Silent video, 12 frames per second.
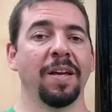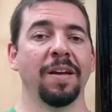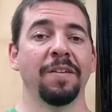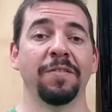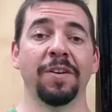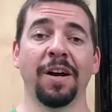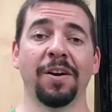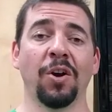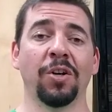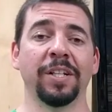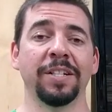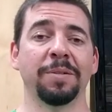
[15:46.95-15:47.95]
If you're not
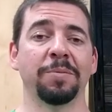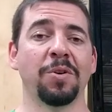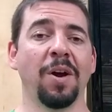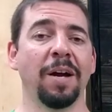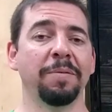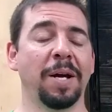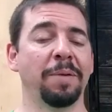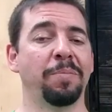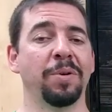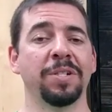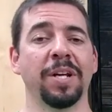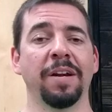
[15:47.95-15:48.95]
currently subscribed, I'd
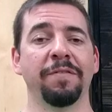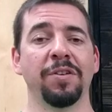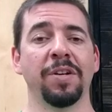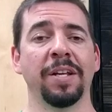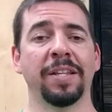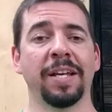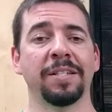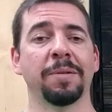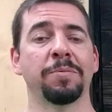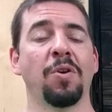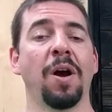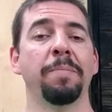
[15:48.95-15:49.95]
appreciate it if you'd hit that
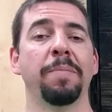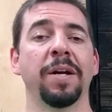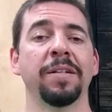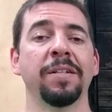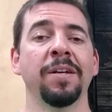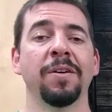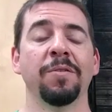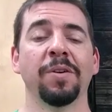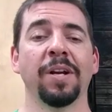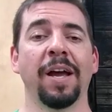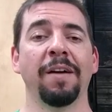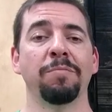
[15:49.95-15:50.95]
subscribe button. We're going
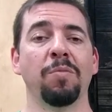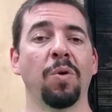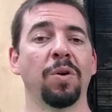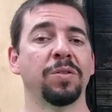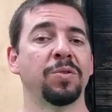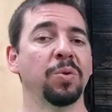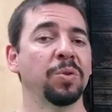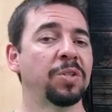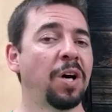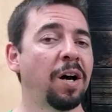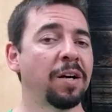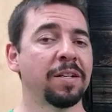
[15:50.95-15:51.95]
to have more tool
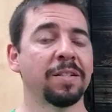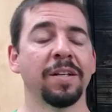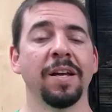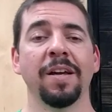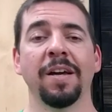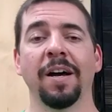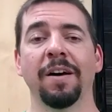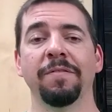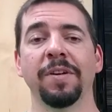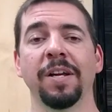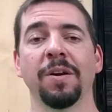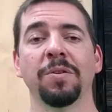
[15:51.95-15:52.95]
talk
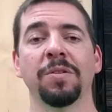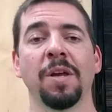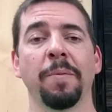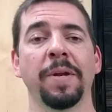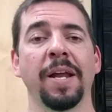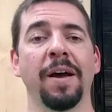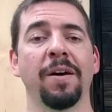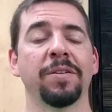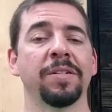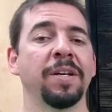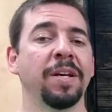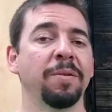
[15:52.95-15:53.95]
videos coming out,
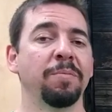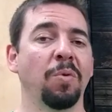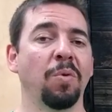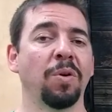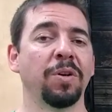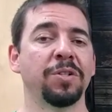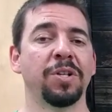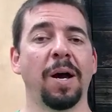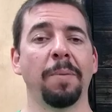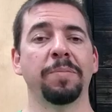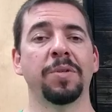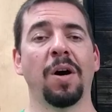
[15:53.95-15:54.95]
more
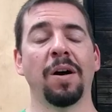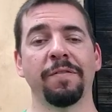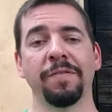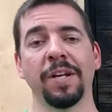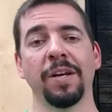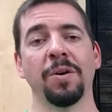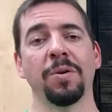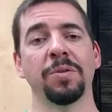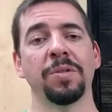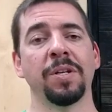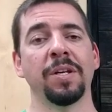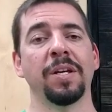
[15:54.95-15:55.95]
shop talk videos,
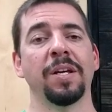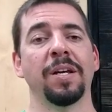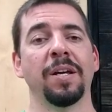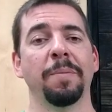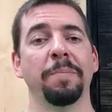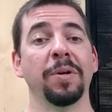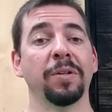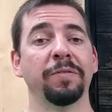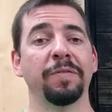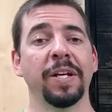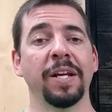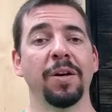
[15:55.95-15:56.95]
build
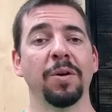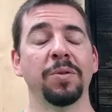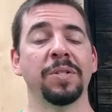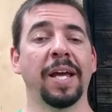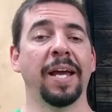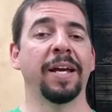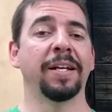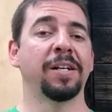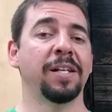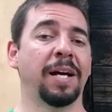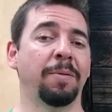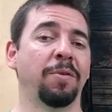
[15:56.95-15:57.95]
videos, and
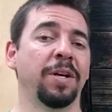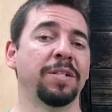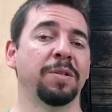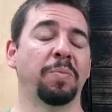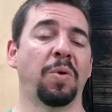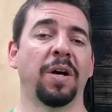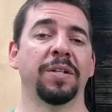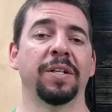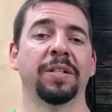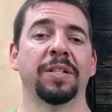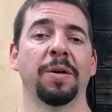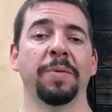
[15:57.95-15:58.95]
collaboration projects
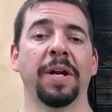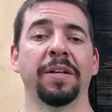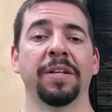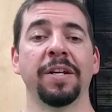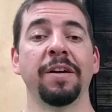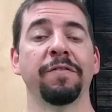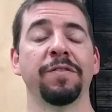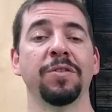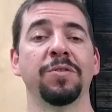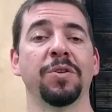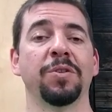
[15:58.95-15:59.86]
coming out in the near future.